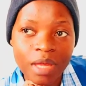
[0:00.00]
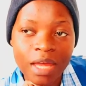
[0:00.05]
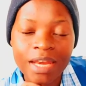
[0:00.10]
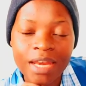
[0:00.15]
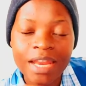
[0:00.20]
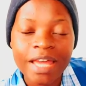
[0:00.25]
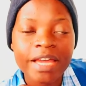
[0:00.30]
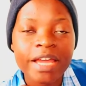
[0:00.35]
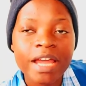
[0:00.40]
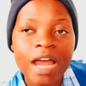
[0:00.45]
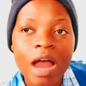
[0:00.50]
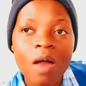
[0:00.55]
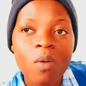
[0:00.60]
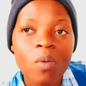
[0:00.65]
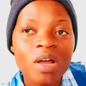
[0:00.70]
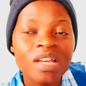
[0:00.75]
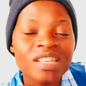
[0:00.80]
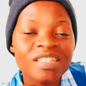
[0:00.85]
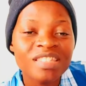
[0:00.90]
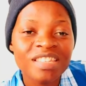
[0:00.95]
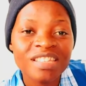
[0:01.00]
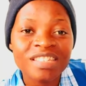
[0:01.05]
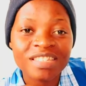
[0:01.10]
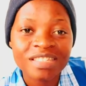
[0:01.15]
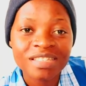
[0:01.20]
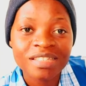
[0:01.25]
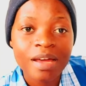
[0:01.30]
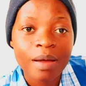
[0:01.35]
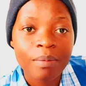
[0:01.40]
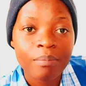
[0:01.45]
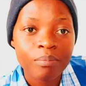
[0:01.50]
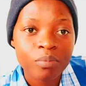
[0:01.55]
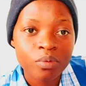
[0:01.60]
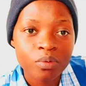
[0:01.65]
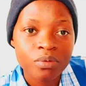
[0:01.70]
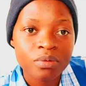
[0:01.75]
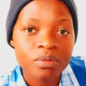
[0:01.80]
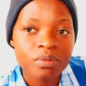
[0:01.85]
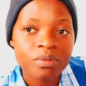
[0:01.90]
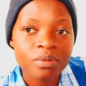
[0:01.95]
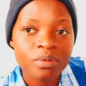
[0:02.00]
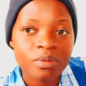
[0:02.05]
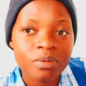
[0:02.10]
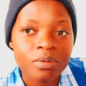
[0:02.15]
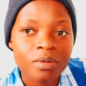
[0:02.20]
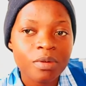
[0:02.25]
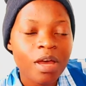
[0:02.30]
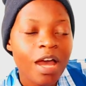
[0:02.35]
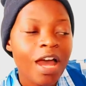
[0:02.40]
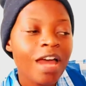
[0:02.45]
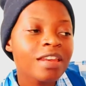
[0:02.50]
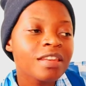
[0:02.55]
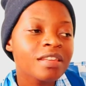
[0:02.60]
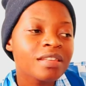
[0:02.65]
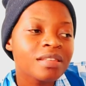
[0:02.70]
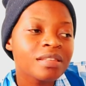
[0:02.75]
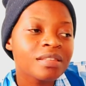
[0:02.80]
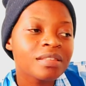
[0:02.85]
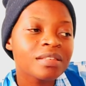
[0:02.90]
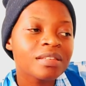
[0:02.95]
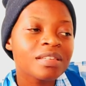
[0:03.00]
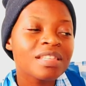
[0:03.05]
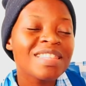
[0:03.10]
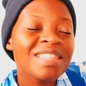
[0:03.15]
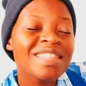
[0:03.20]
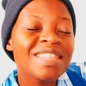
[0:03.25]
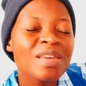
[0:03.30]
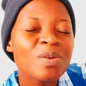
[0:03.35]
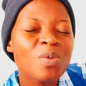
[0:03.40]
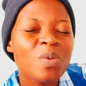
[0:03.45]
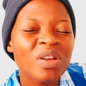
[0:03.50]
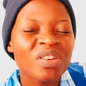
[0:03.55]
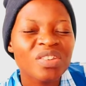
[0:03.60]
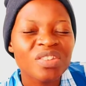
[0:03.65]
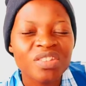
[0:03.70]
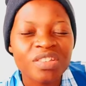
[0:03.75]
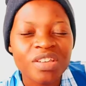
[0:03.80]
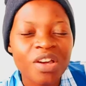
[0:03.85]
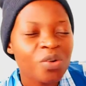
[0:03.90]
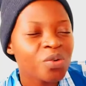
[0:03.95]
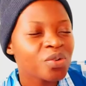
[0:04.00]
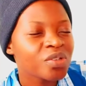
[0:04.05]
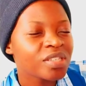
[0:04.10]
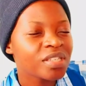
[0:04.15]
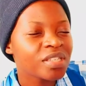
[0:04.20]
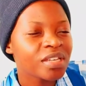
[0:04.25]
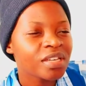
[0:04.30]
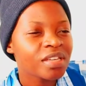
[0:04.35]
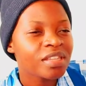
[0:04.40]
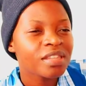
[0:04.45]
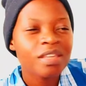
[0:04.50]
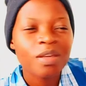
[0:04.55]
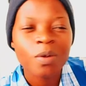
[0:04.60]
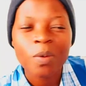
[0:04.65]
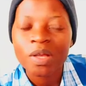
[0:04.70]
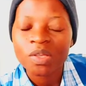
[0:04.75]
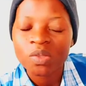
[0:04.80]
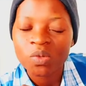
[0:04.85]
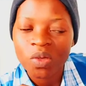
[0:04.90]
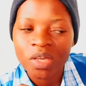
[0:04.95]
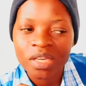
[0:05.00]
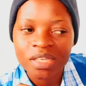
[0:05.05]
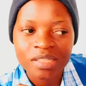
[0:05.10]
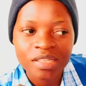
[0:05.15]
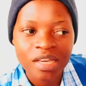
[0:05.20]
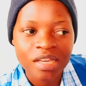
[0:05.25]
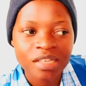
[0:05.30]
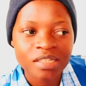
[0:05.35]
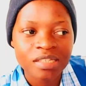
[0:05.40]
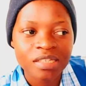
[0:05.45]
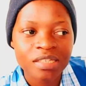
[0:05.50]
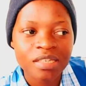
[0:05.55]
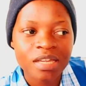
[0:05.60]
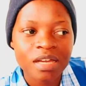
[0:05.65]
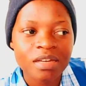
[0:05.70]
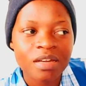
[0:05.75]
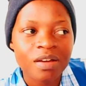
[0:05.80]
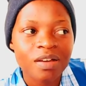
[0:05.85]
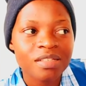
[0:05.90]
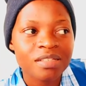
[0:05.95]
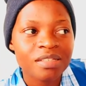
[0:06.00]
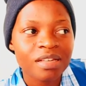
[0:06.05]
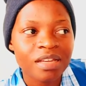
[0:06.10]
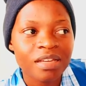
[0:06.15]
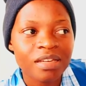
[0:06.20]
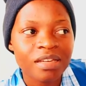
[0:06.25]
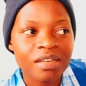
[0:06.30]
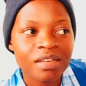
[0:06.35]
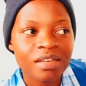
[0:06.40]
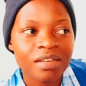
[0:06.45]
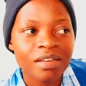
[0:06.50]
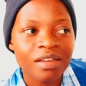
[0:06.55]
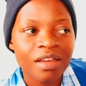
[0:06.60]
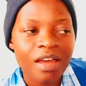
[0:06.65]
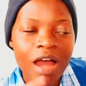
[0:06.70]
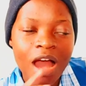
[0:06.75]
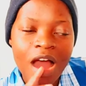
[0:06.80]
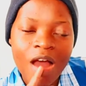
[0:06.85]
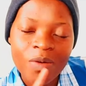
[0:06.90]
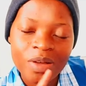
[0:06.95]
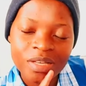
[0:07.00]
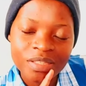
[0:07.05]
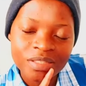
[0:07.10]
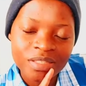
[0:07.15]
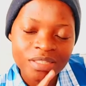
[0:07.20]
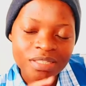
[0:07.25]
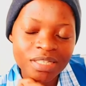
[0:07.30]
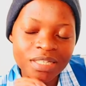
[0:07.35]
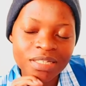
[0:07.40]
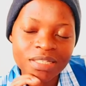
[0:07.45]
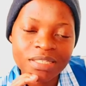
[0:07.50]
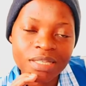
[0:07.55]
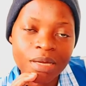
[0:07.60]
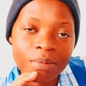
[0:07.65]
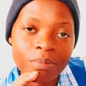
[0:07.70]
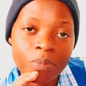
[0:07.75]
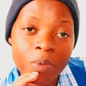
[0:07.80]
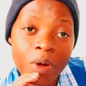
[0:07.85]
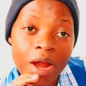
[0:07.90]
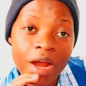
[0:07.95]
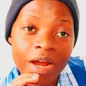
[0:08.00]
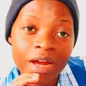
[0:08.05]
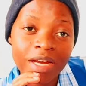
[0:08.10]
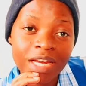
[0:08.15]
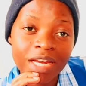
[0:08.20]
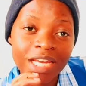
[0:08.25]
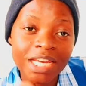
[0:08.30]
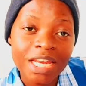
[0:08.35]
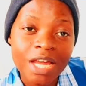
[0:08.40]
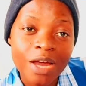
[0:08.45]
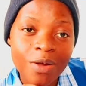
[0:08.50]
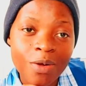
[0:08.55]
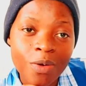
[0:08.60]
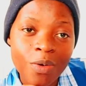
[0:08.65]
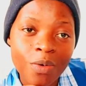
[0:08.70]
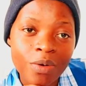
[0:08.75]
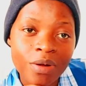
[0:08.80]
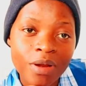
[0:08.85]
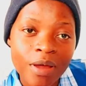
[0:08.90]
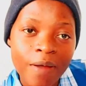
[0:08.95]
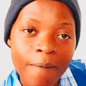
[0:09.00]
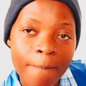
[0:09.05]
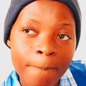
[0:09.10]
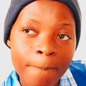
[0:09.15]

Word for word: Like I wasn't in that mood, and they were shouting. They were so excited, and I was like, I was seated somewhere in the corner,